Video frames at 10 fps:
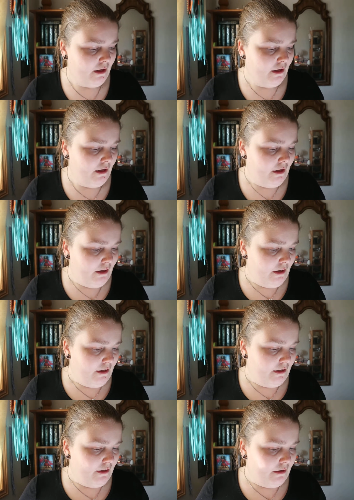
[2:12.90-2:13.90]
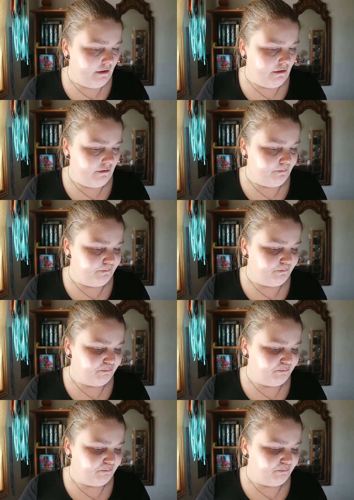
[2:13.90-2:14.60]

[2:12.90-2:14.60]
(no one is talking)